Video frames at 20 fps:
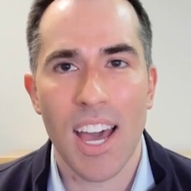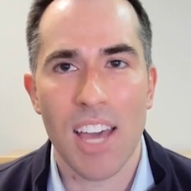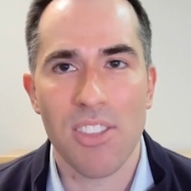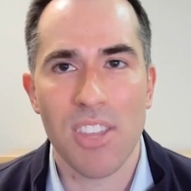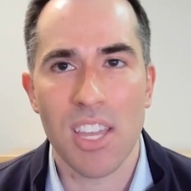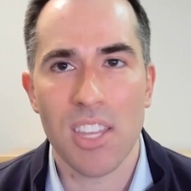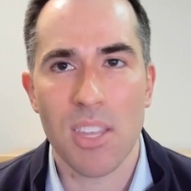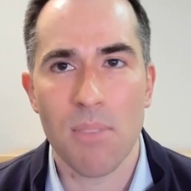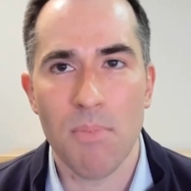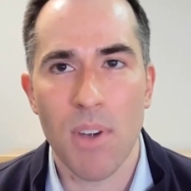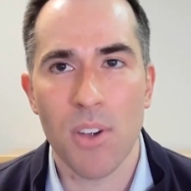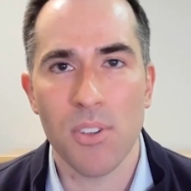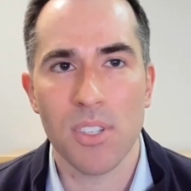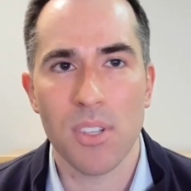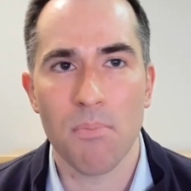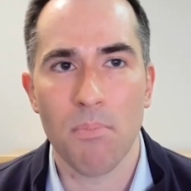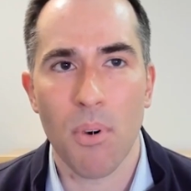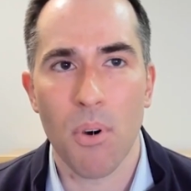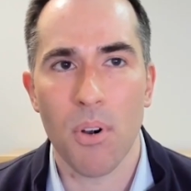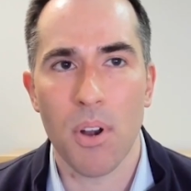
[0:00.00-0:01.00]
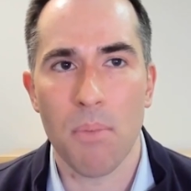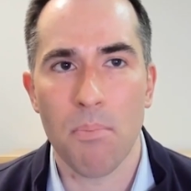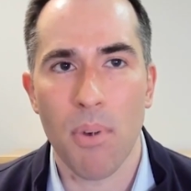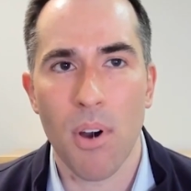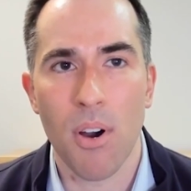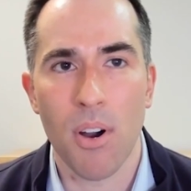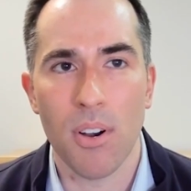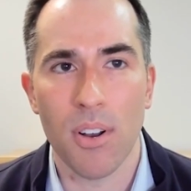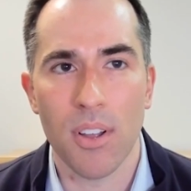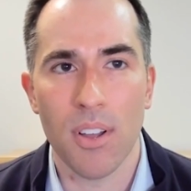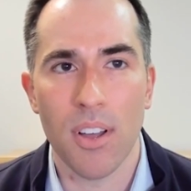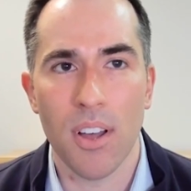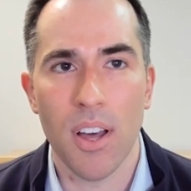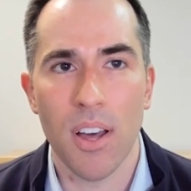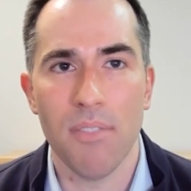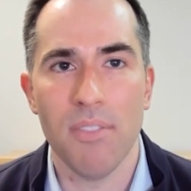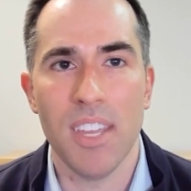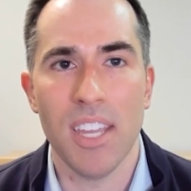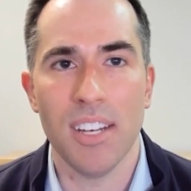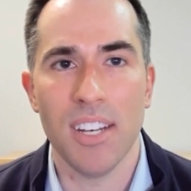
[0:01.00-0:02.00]
I think the most important part
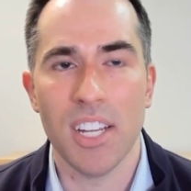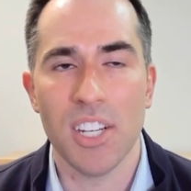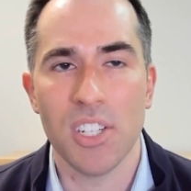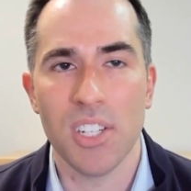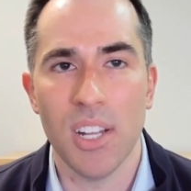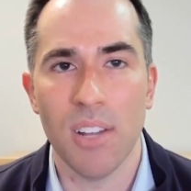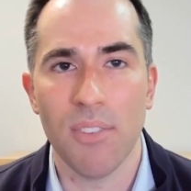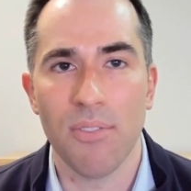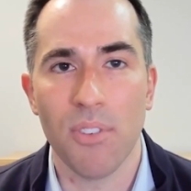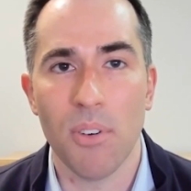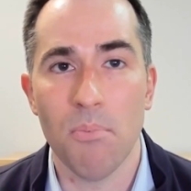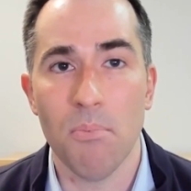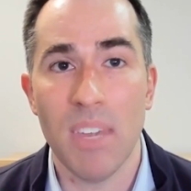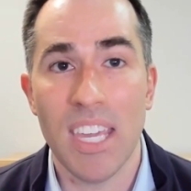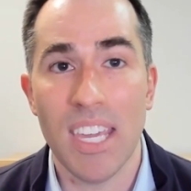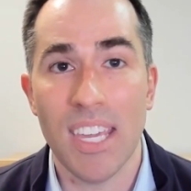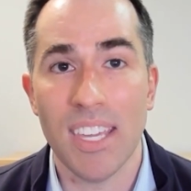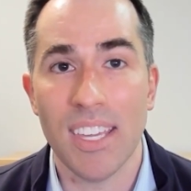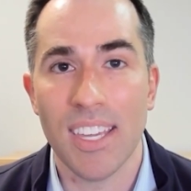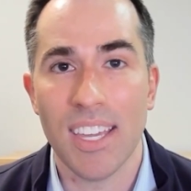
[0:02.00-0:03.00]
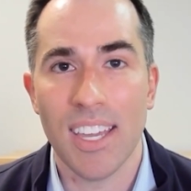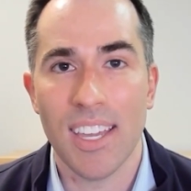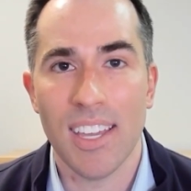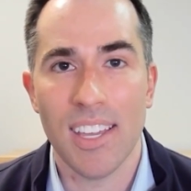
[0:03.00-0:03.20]
of the initiative for me